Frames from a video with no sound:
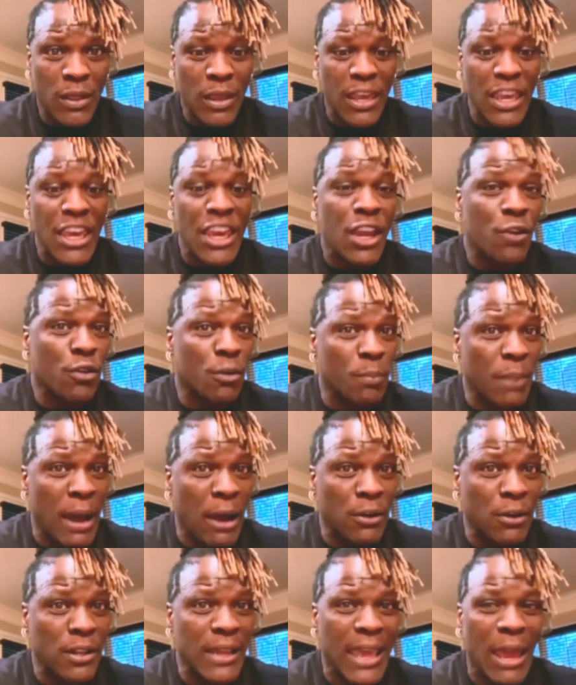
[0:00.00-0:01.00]
hear
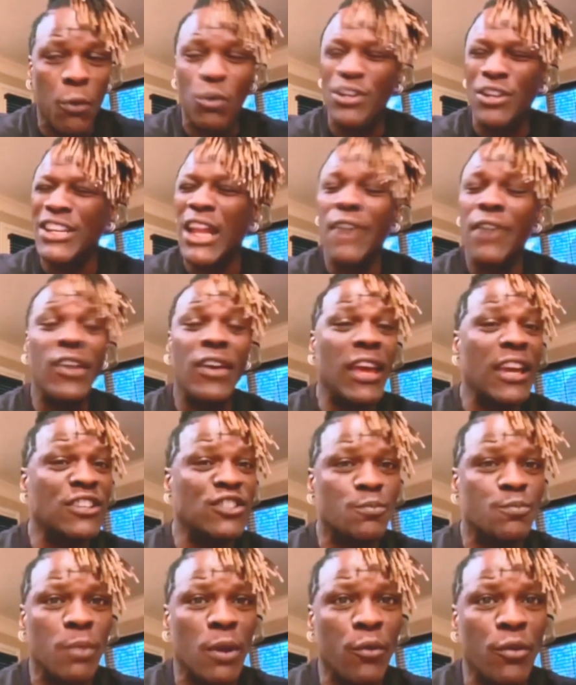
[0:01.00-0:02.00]
about it, and will never
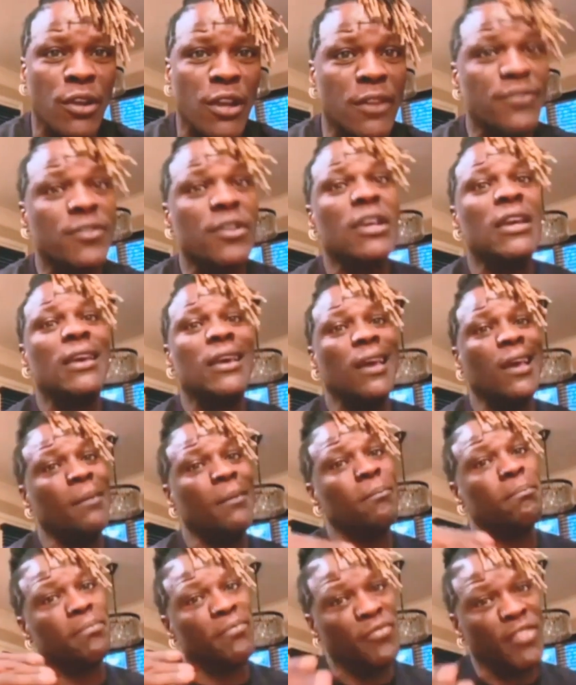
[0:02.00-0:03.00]
experience.
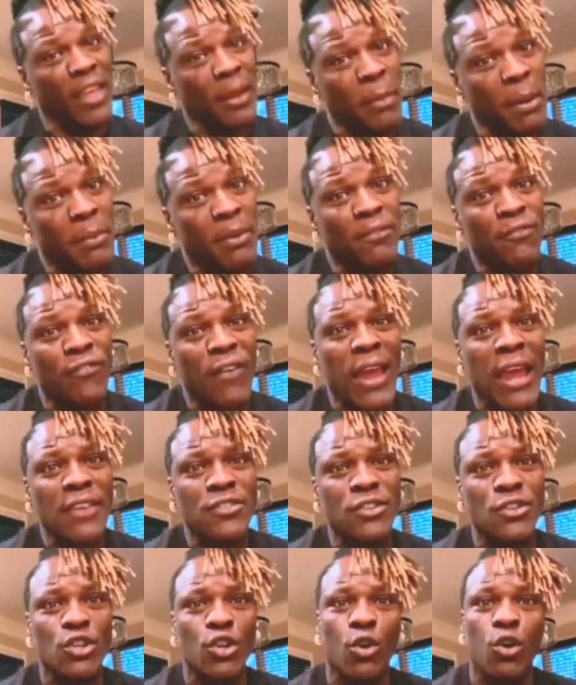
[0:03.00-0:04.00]
They may be fans
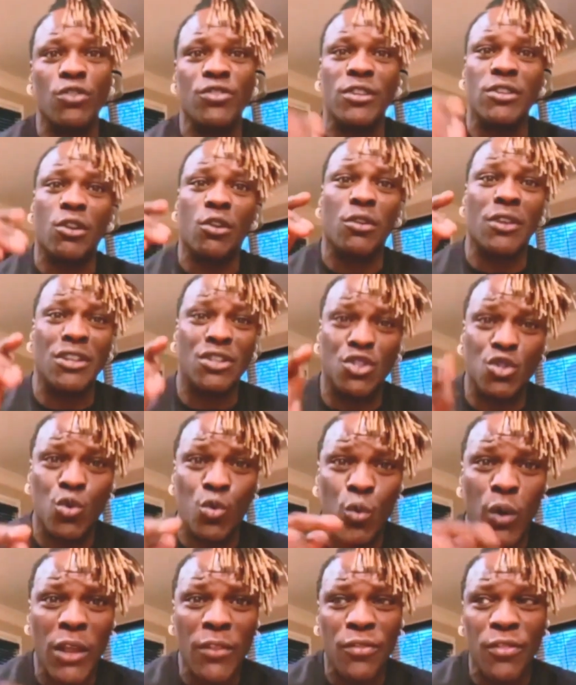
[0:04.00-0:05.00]
of yours and know that you
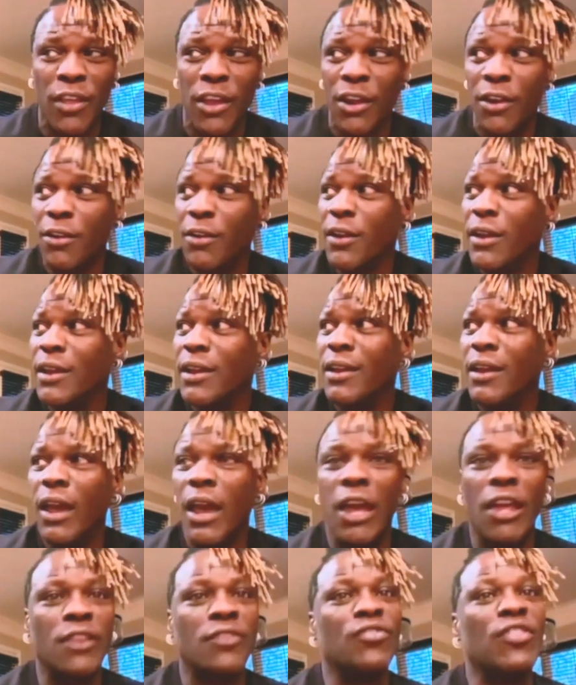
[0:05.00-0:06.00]
went there,
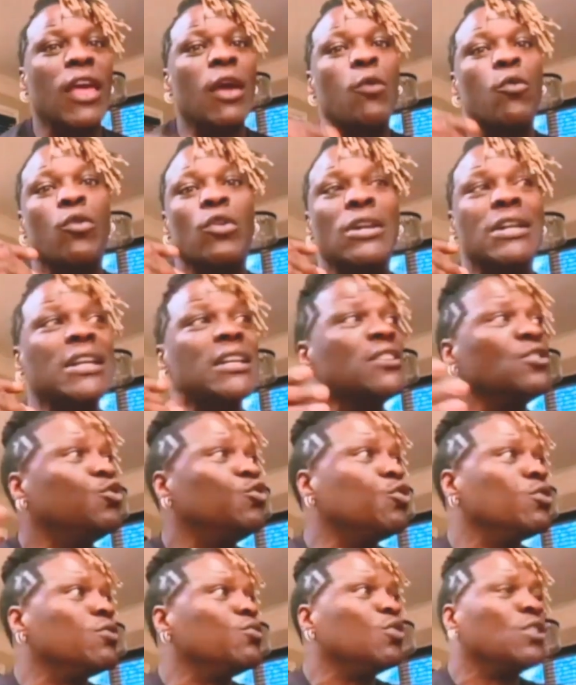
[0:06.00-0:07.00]
and they will let
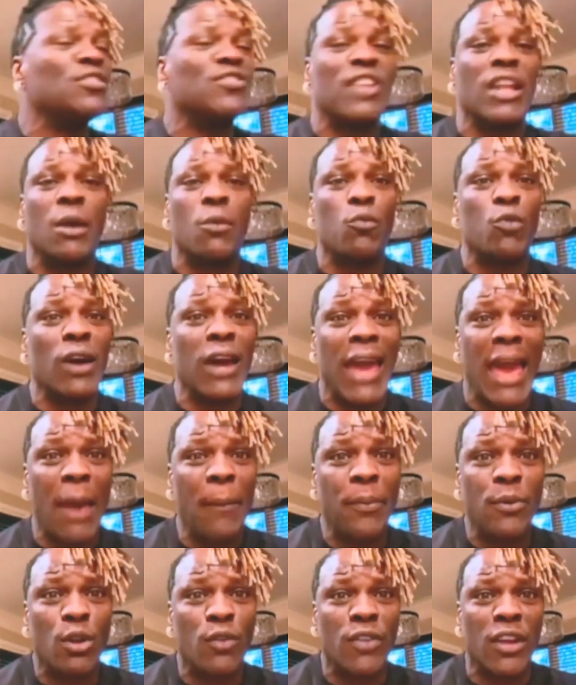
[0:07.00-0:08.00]
you, you can tell them what
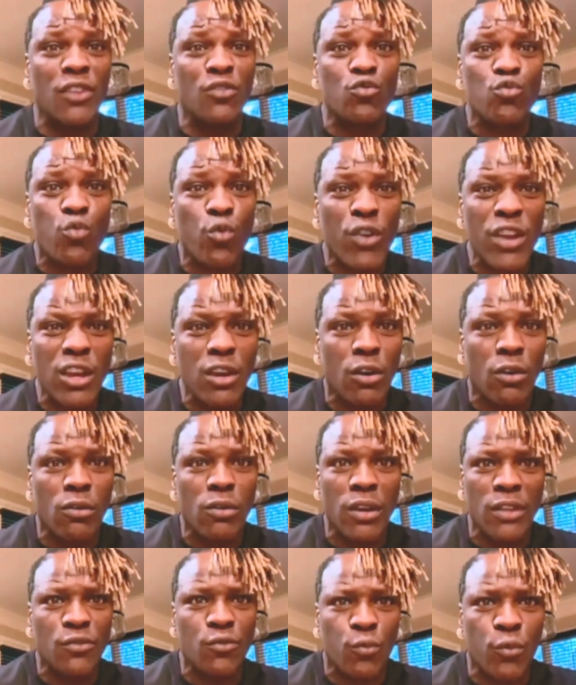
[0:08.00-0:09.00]
happened over there. It's real.
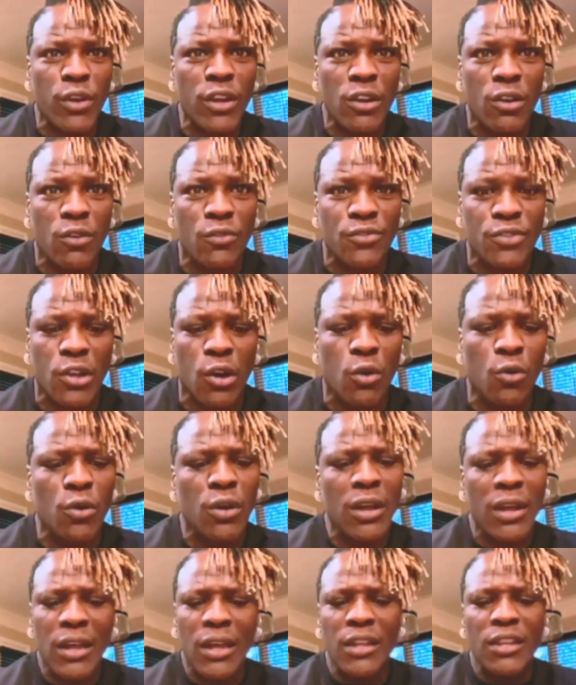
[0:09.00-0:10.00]
It's real. So
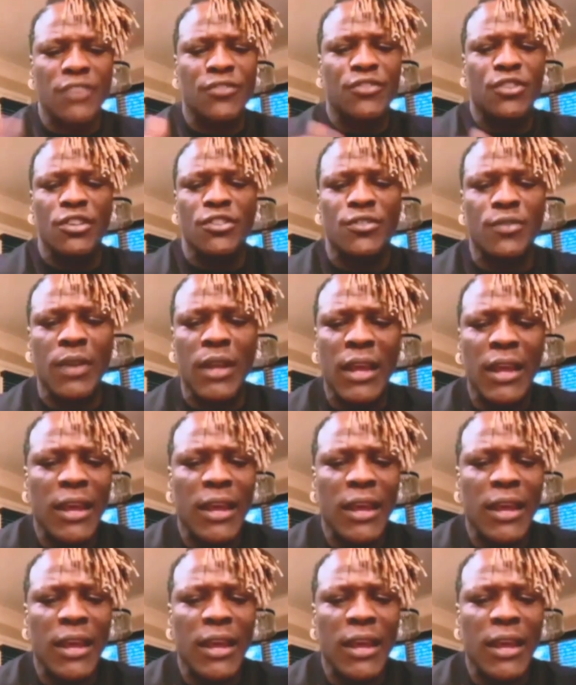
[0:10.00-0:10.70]
it's just